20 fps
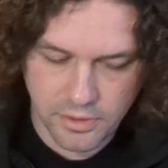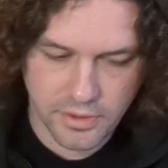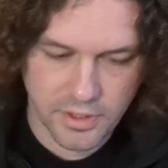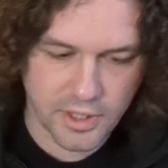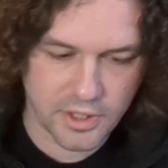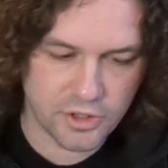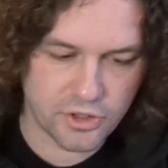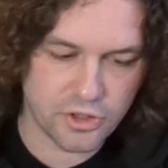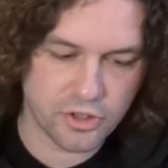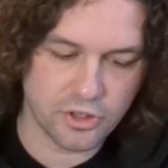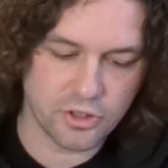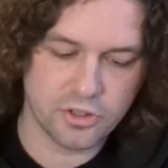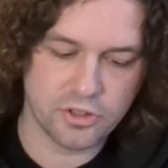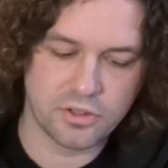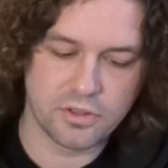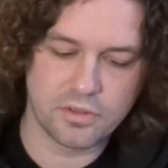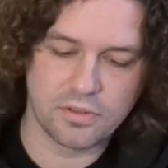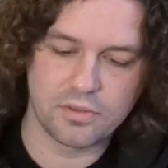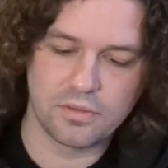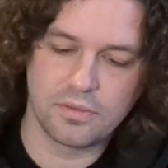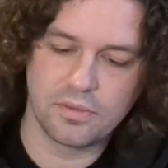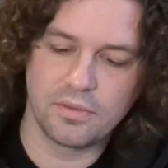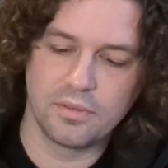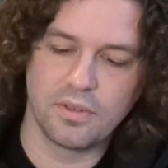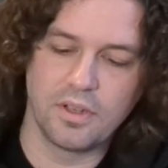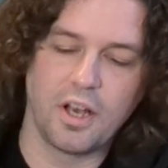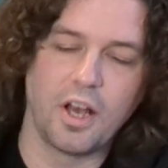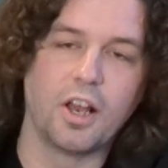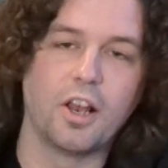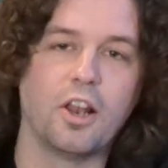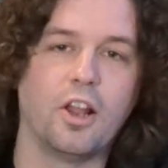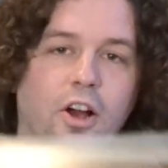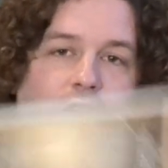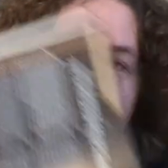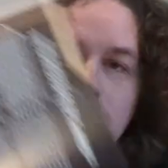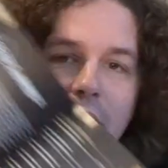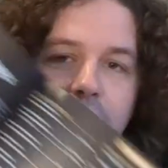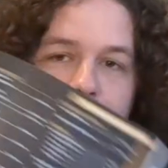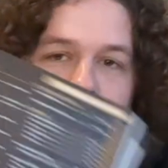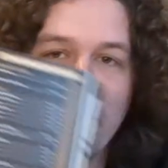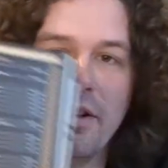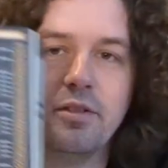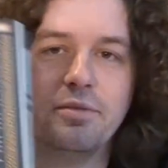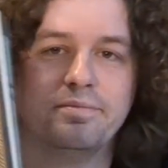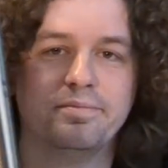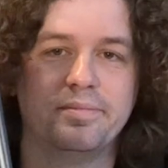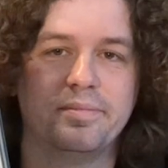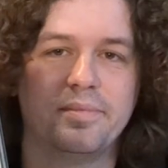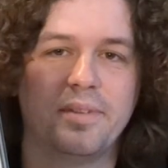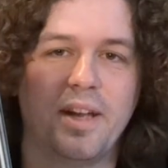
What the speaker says: there's just a lot going on.